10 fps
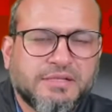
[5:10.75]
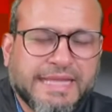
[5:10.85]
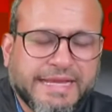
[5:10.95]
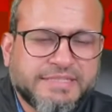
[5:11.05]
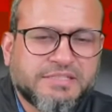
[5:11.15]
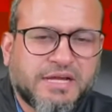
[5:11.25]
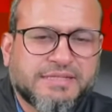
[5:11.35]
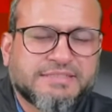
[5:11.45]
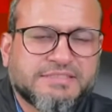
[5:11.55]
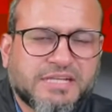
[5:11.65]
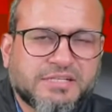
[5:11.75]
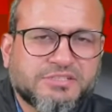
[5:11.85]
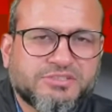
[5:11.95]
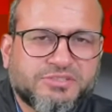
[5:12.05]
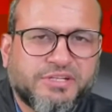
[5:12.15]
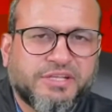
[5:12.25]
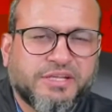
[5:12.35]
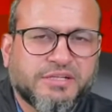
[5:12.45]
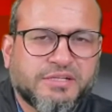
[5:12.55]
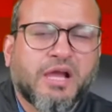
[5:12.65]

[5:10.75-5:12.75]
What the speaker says: light on and started studying.